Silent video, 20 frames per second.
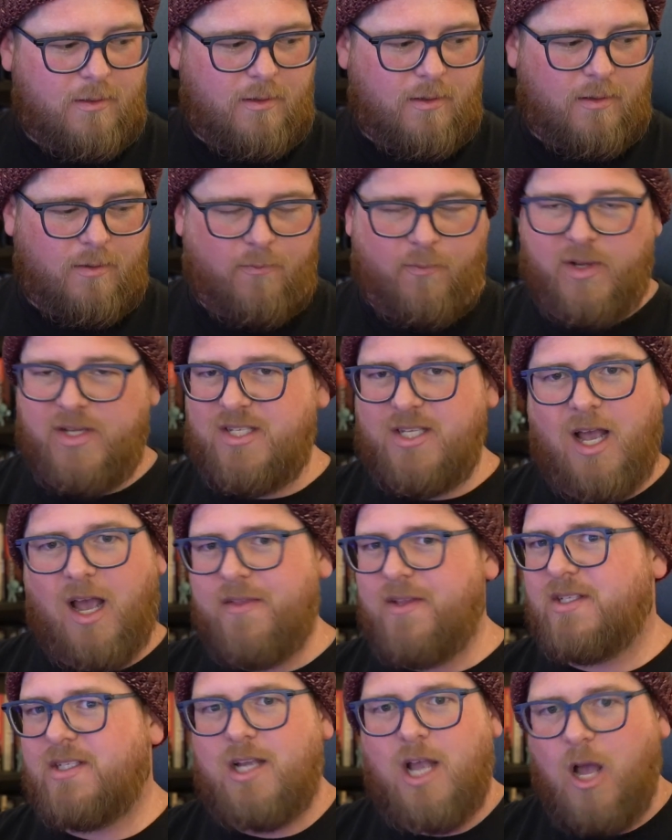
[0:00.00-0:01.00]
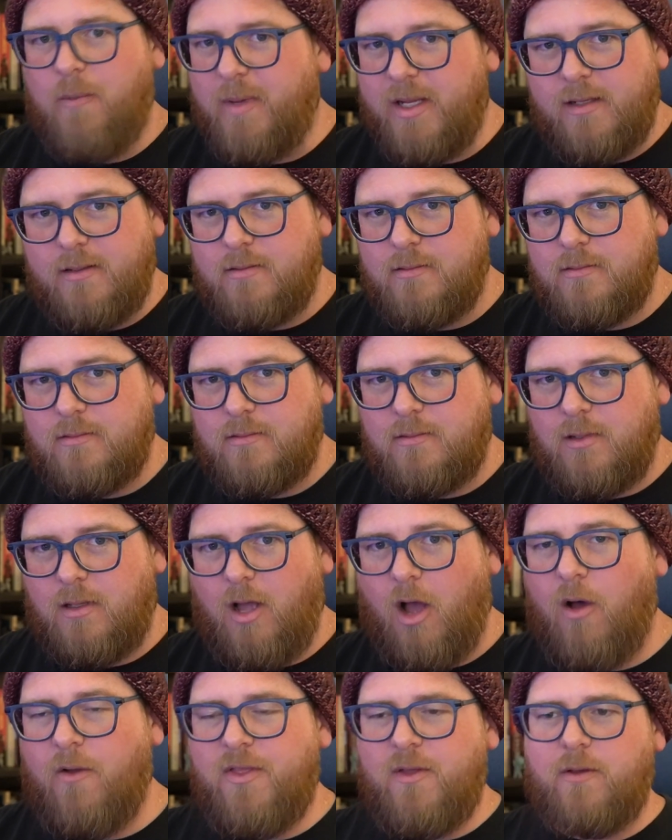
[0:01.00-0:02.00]
We saw this coming.
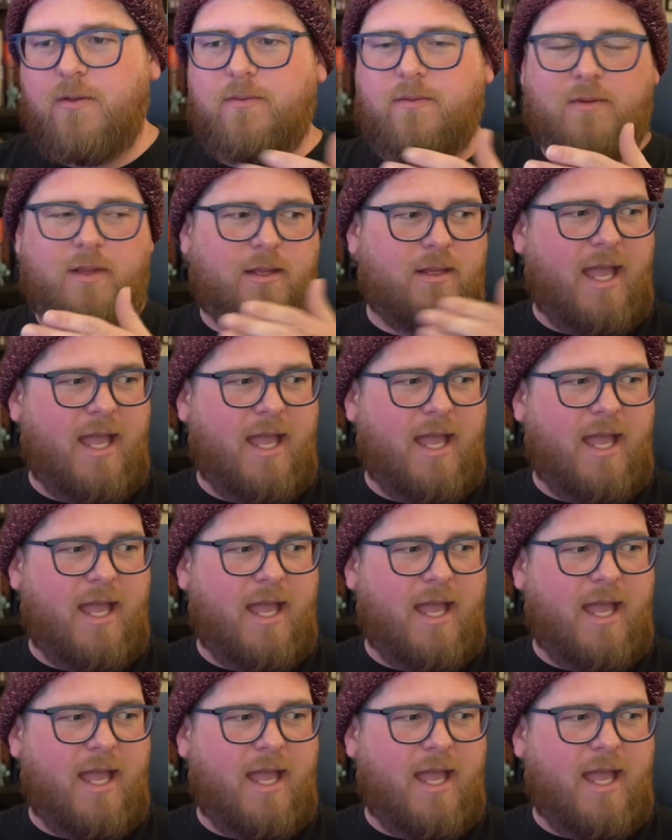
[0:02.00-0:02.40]
All the